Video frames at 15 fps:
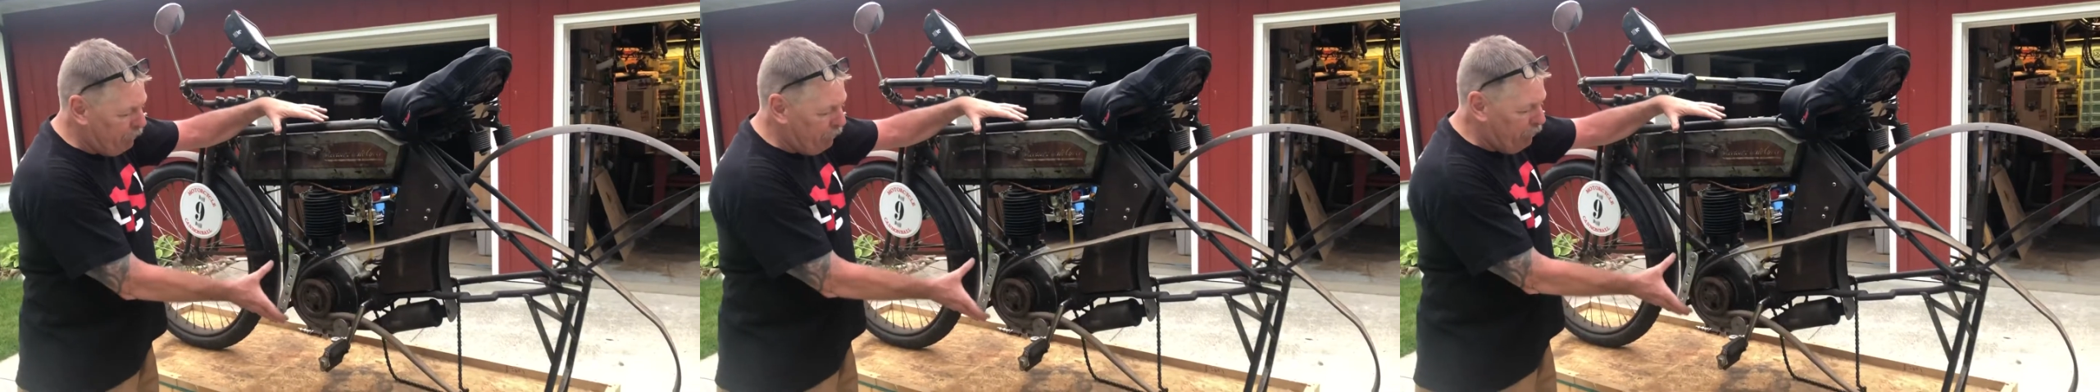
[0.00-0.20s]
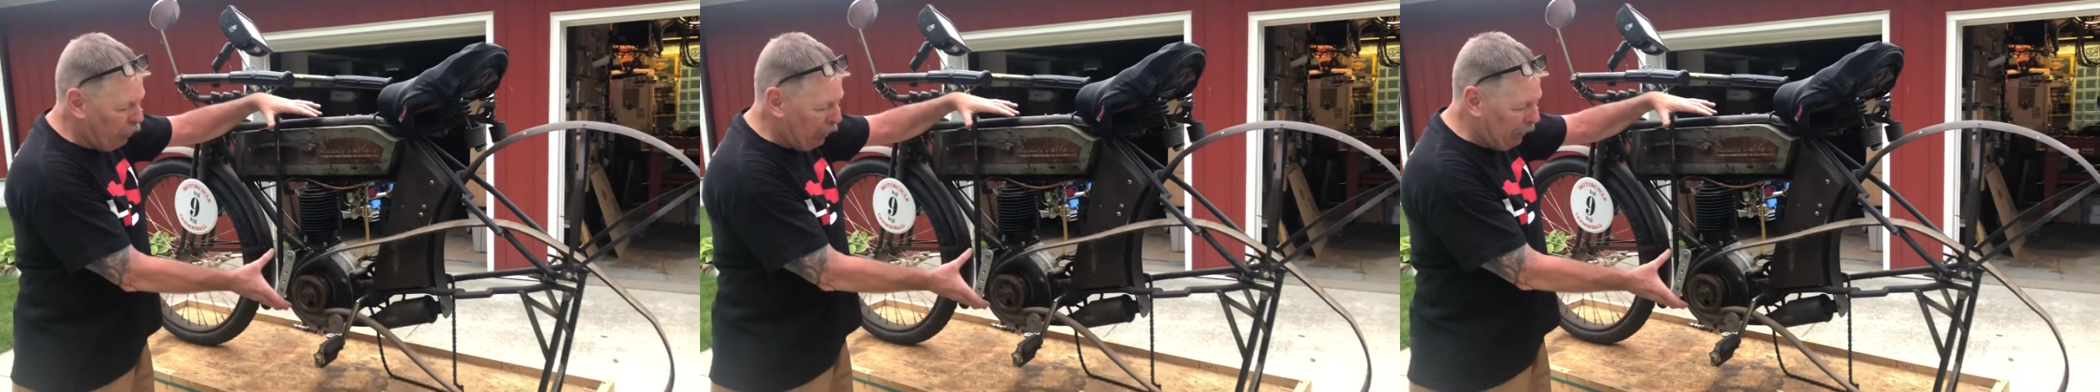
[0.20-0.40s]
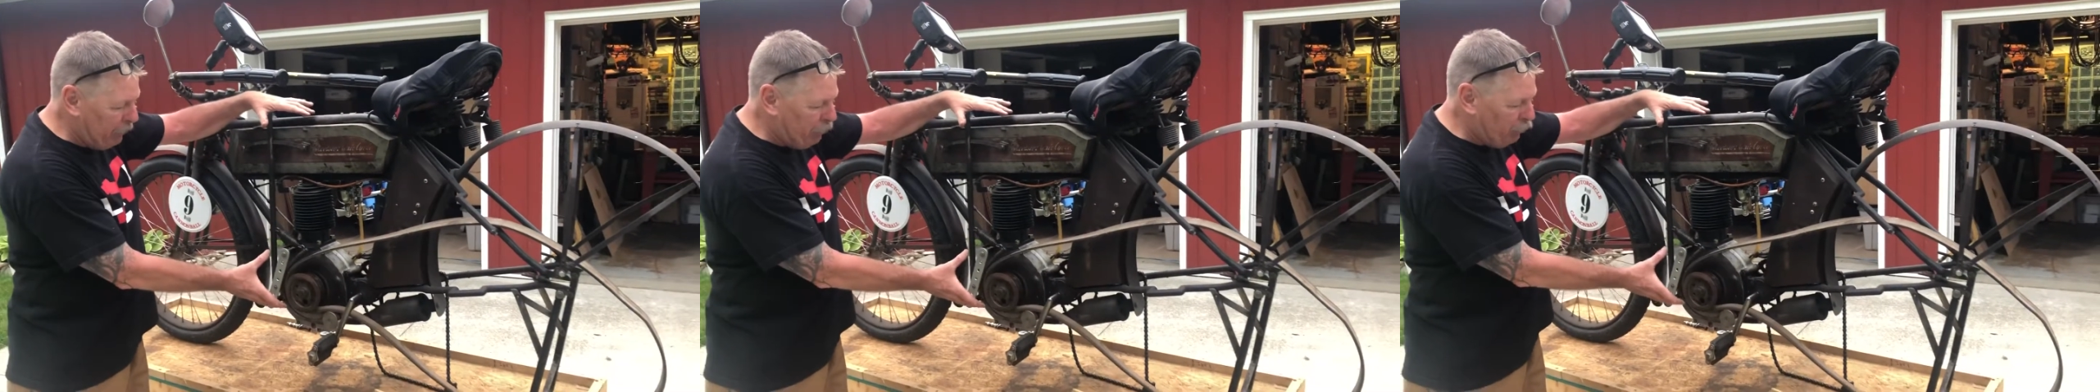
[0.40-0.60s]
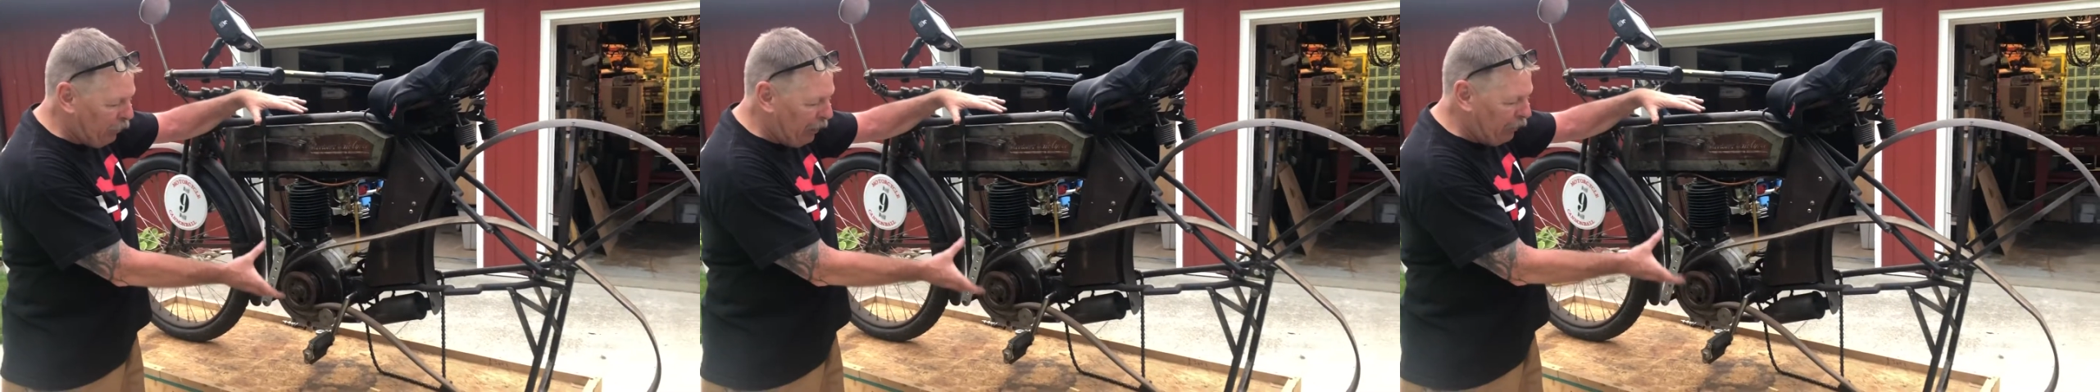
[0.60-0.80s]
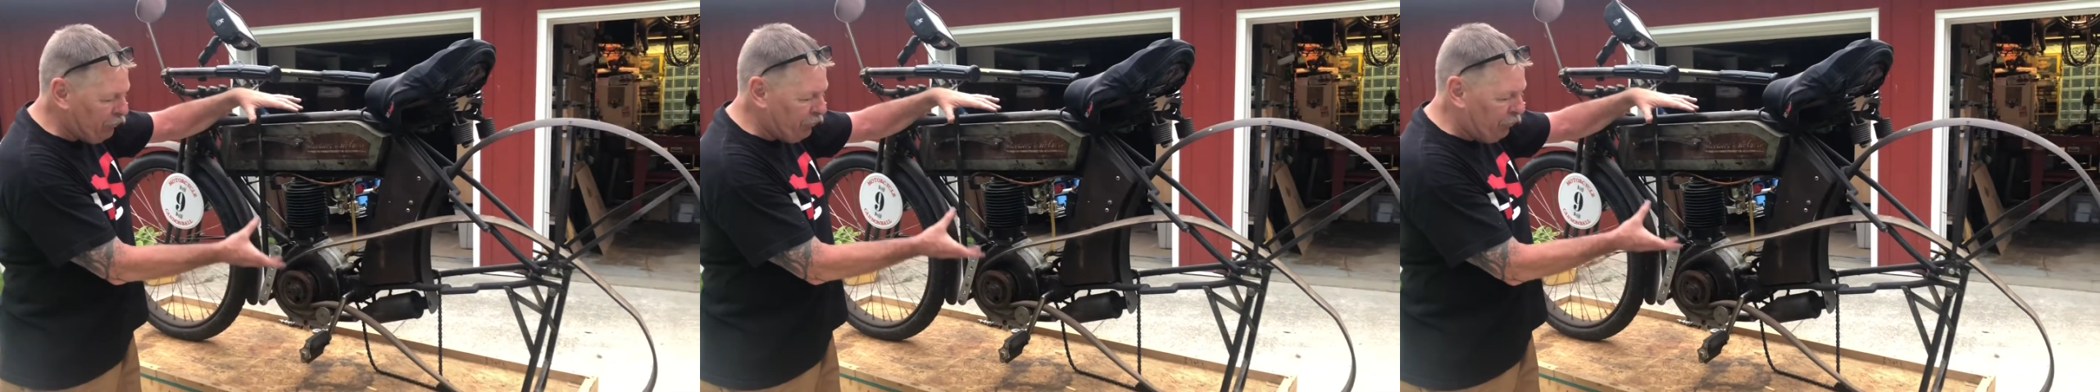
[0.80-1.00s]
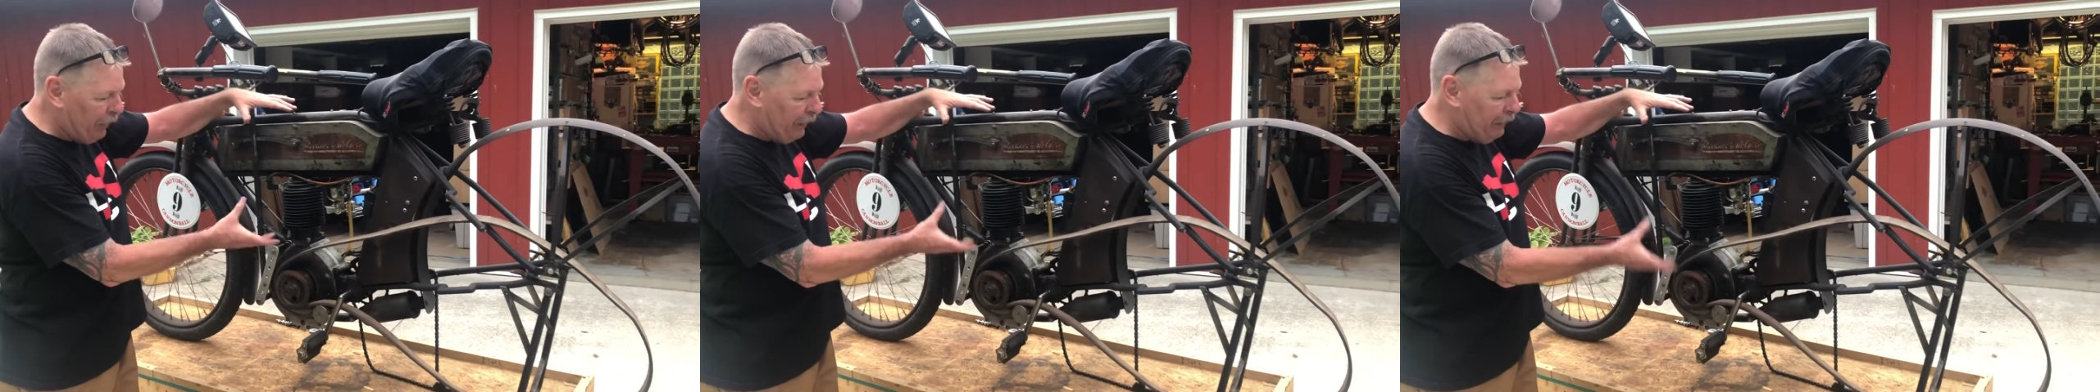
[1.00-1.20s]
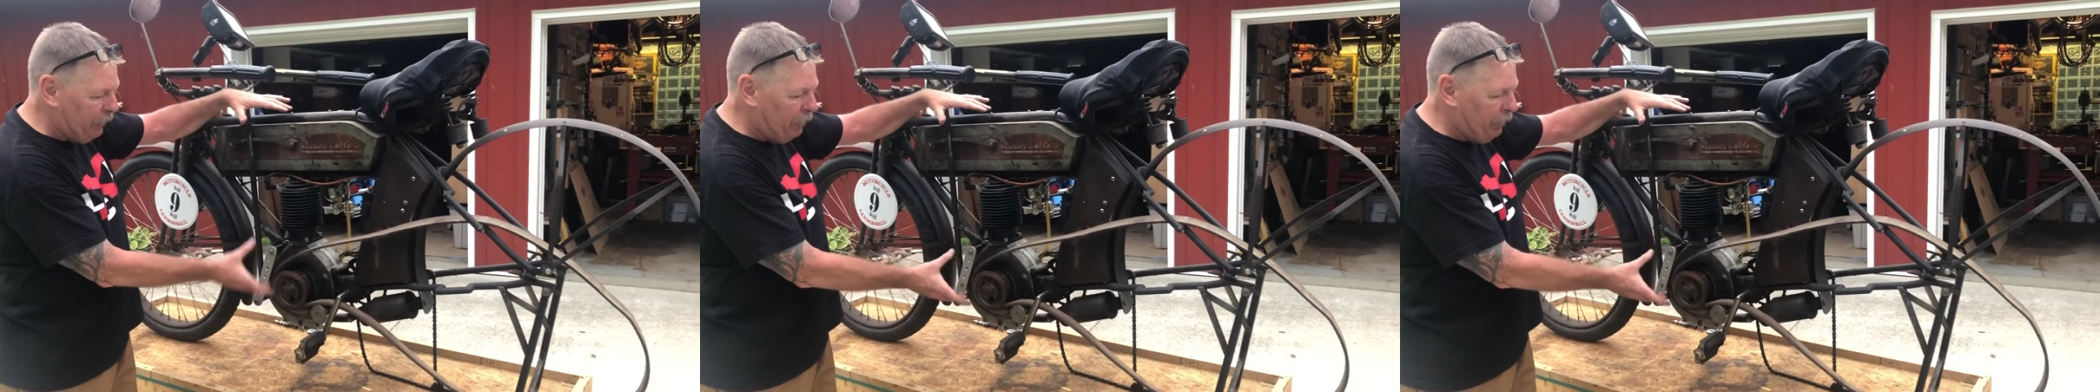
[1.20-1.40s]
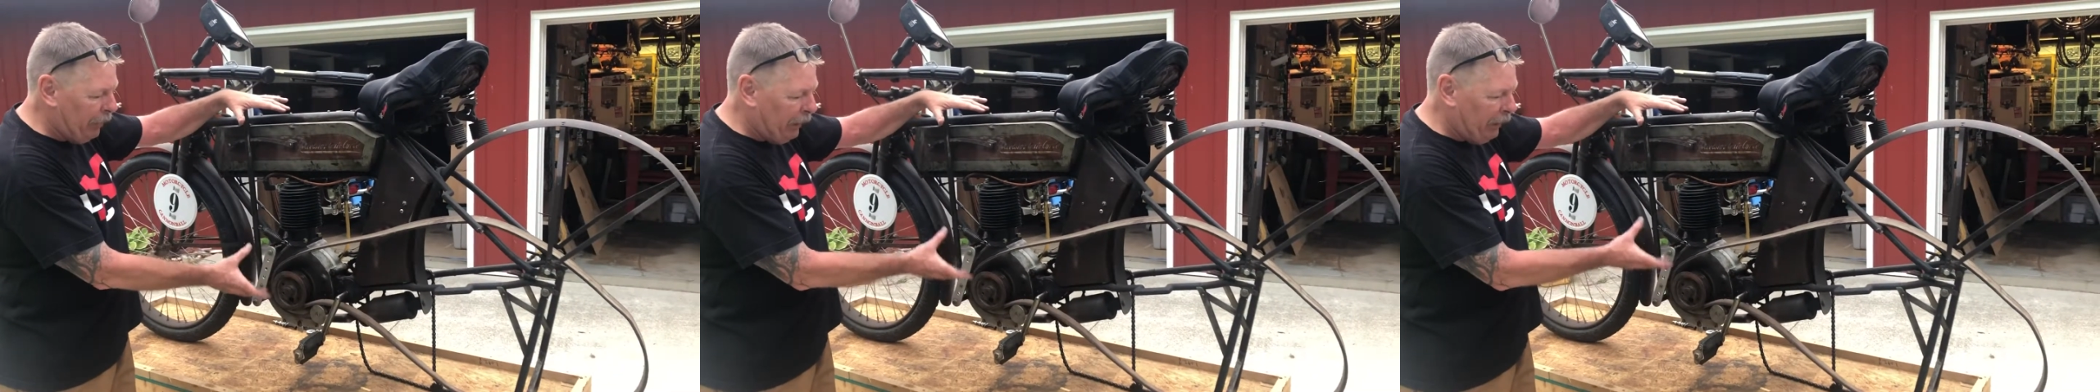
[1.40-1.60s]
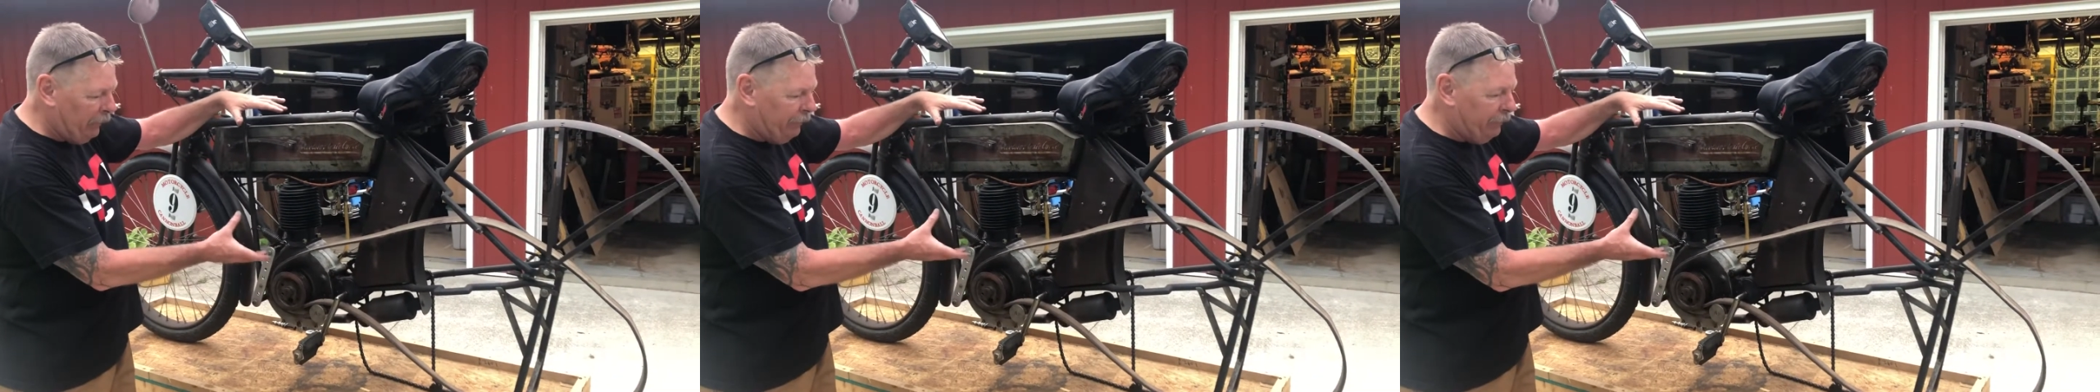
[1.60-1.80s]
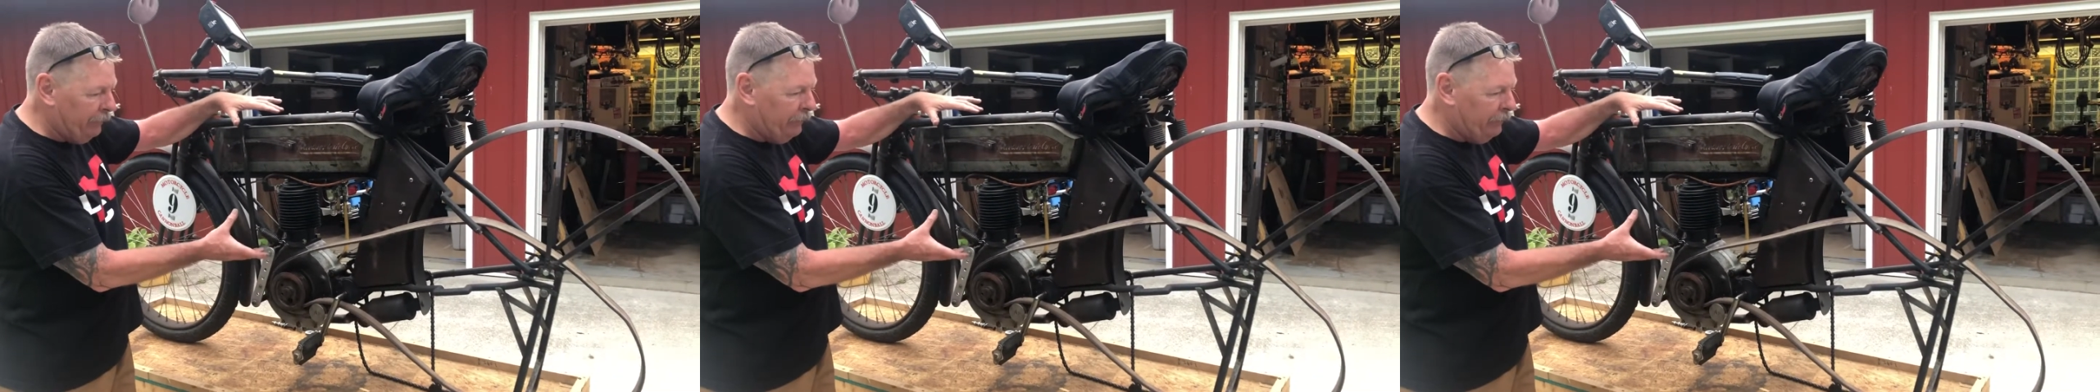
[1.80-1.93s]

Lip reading: putting pressure on the belt,